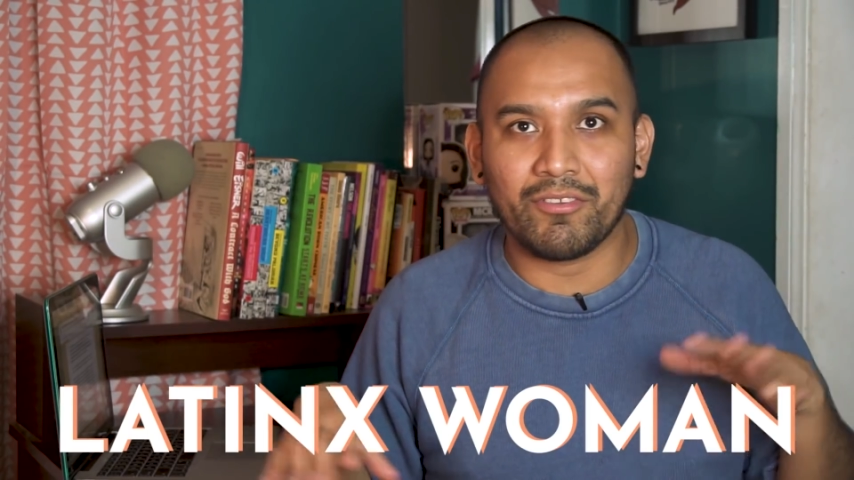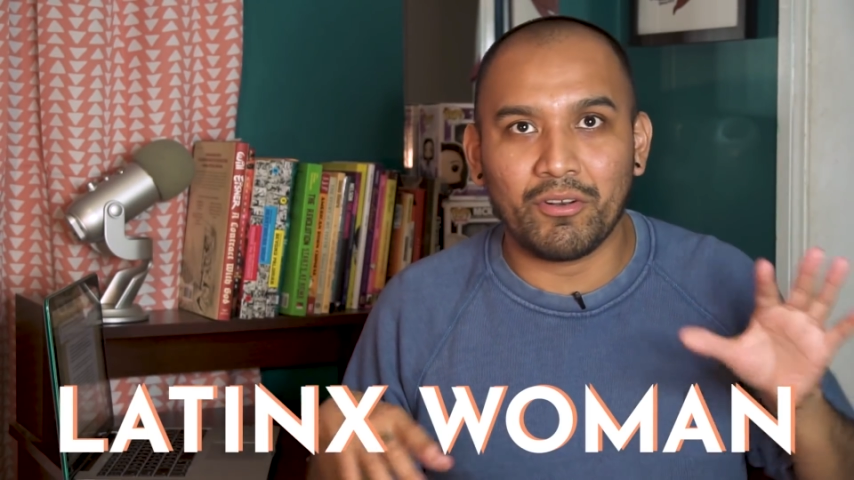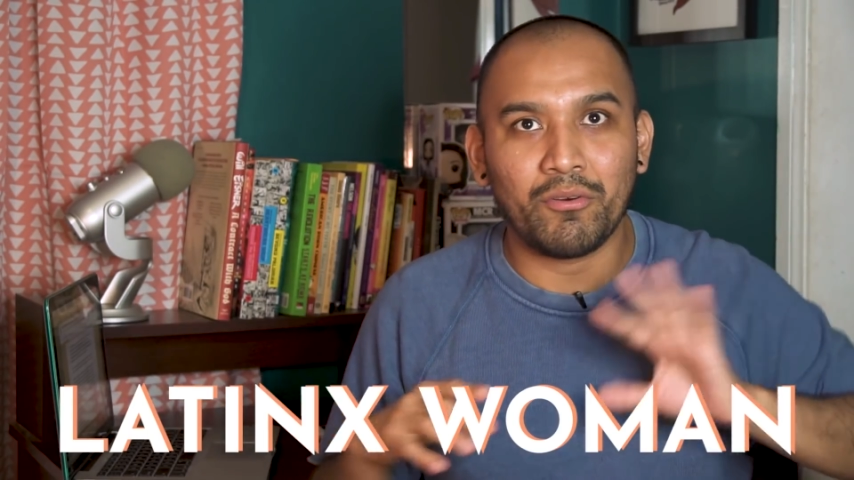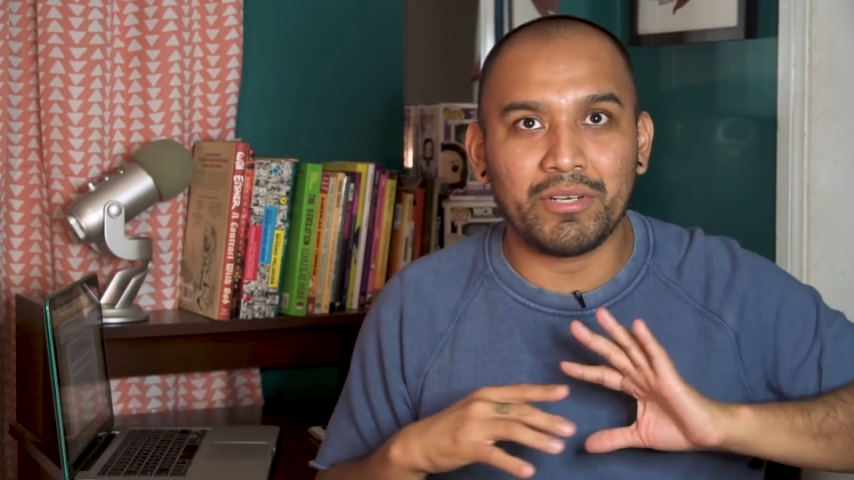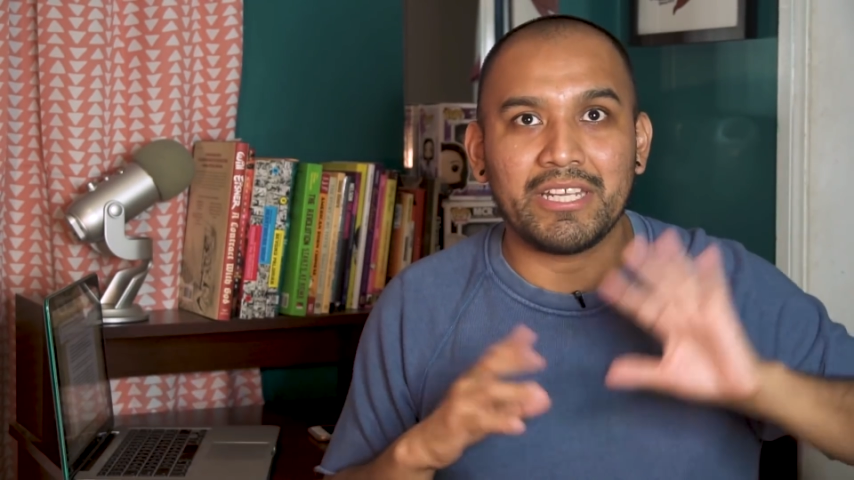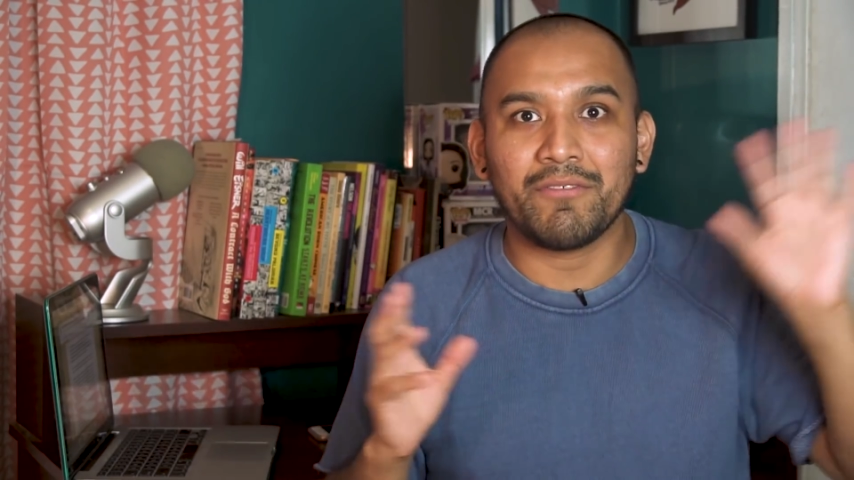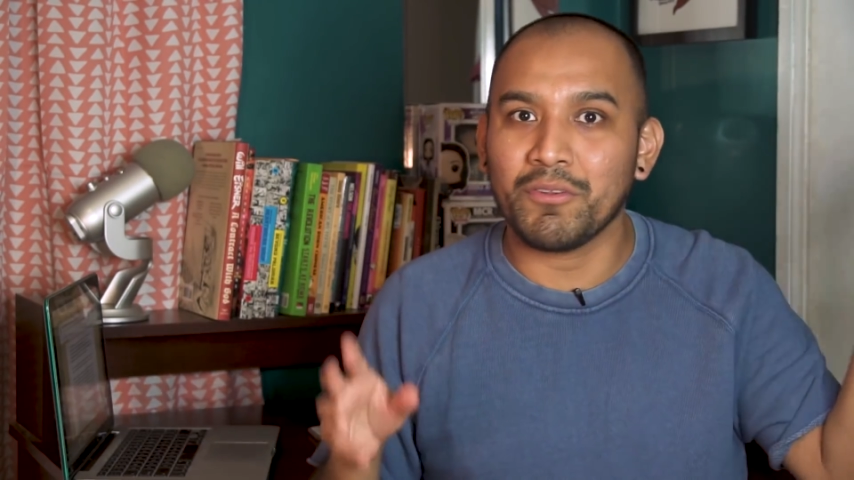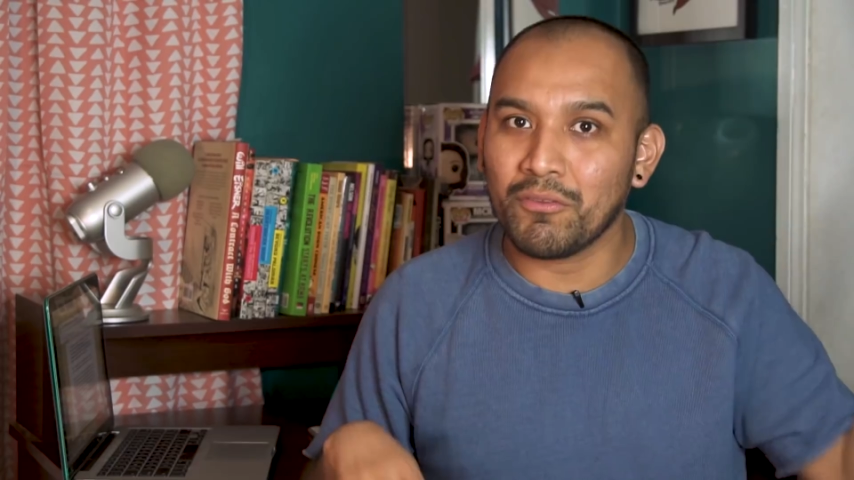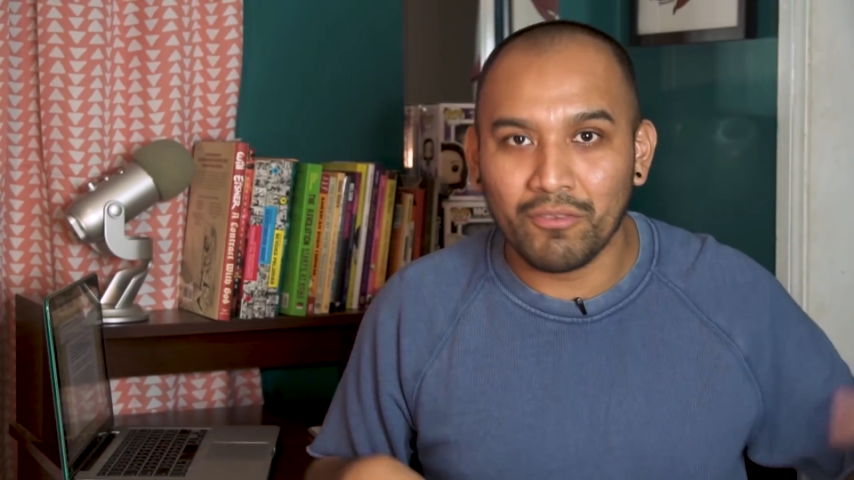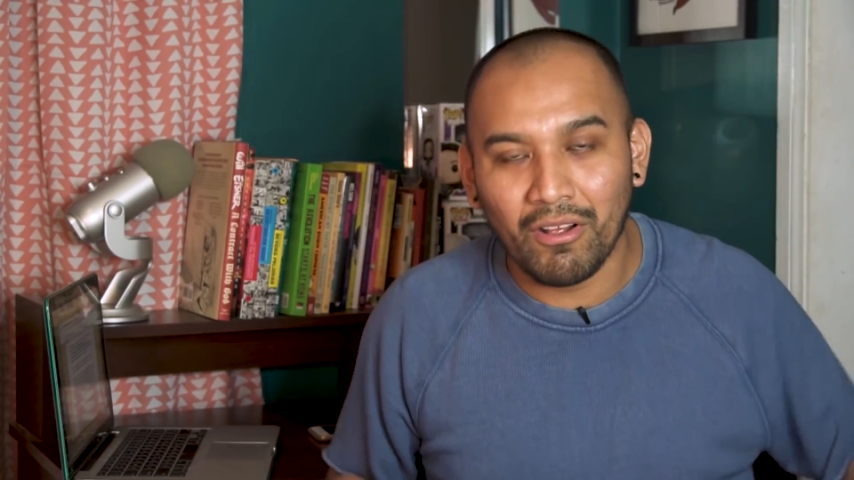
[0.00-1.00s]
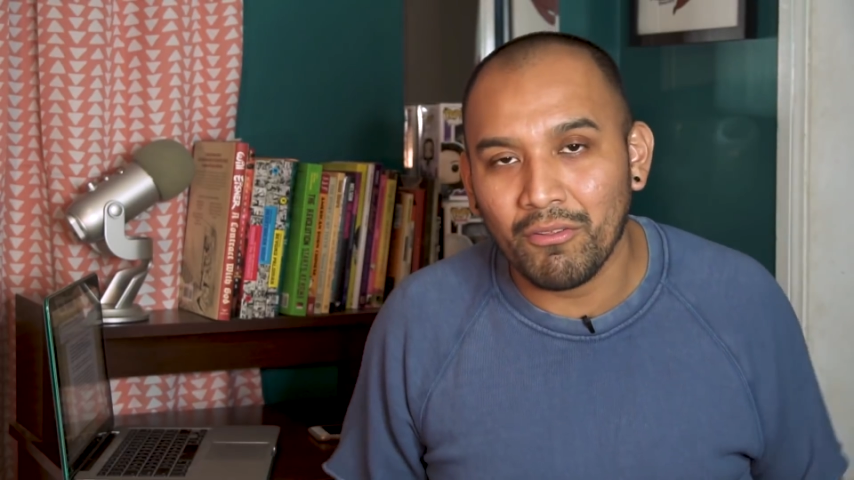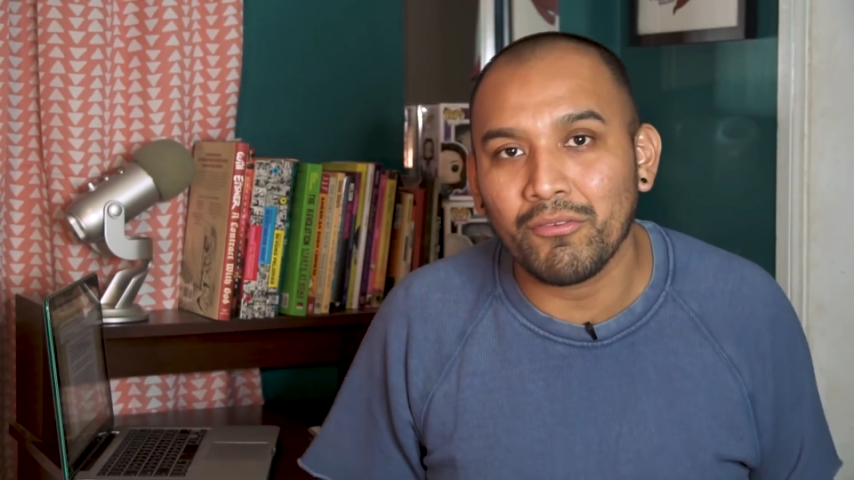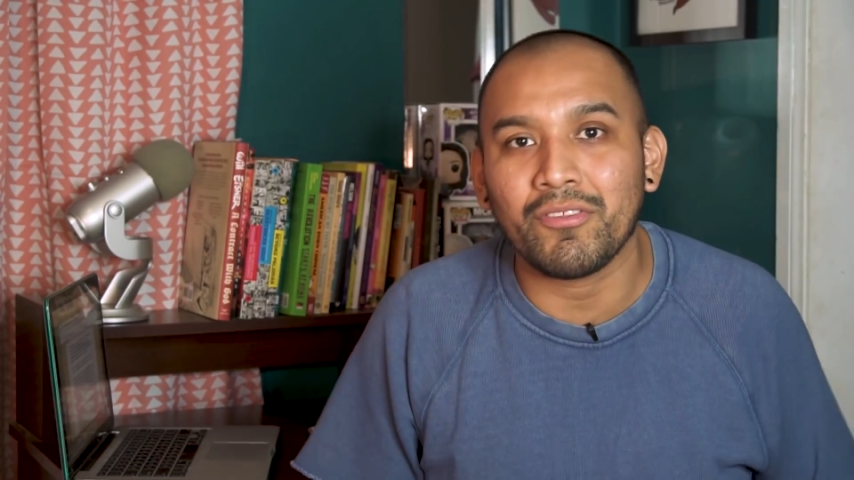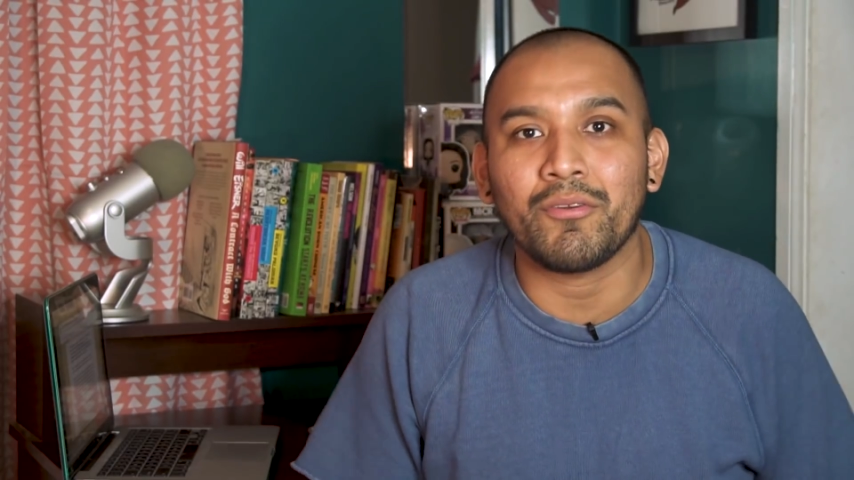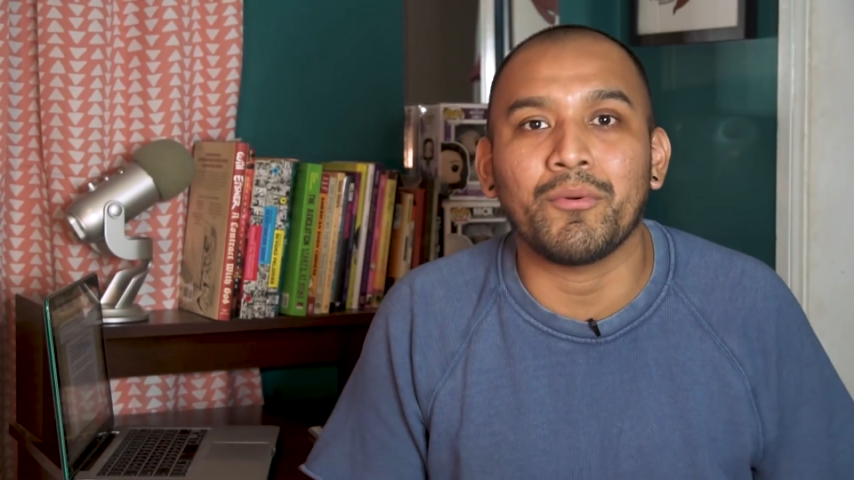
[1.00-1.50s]
so no need for all
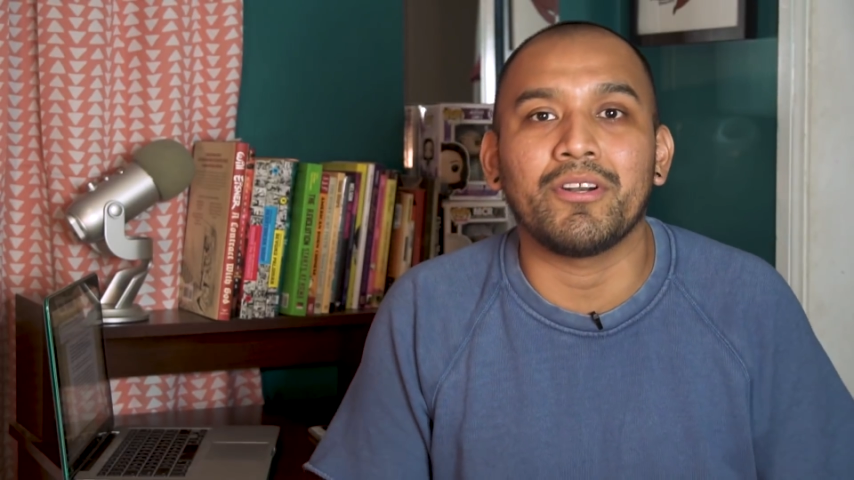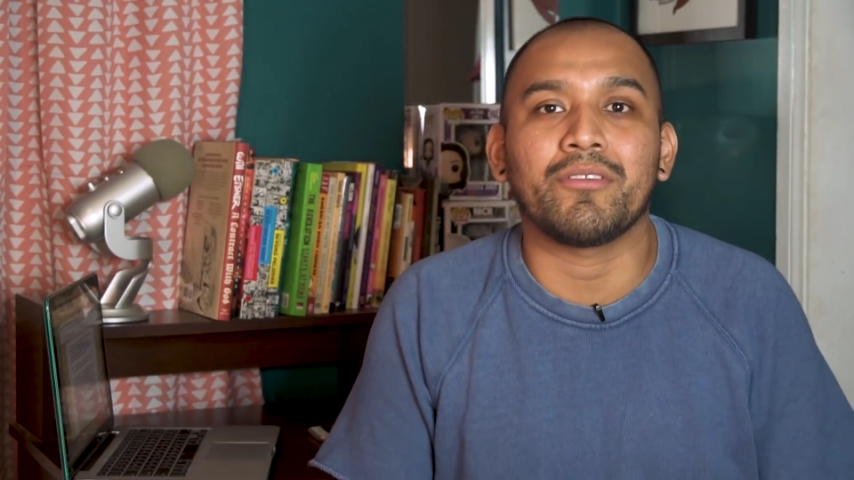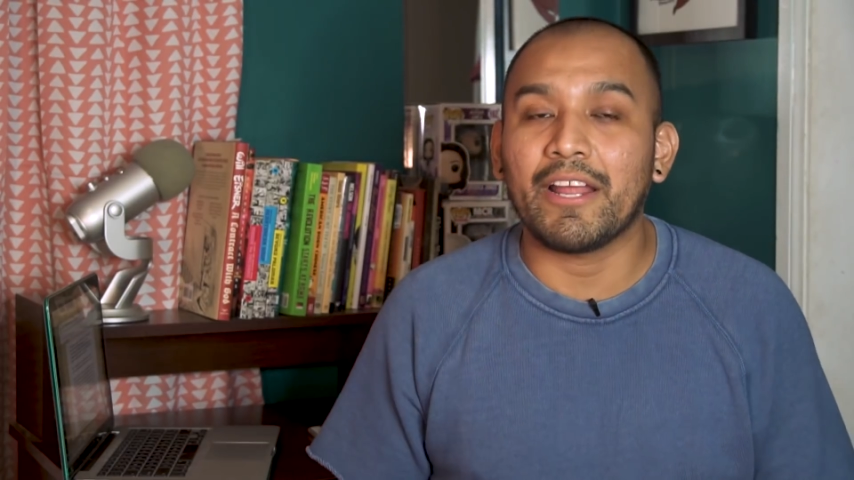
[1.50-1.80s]
those other words.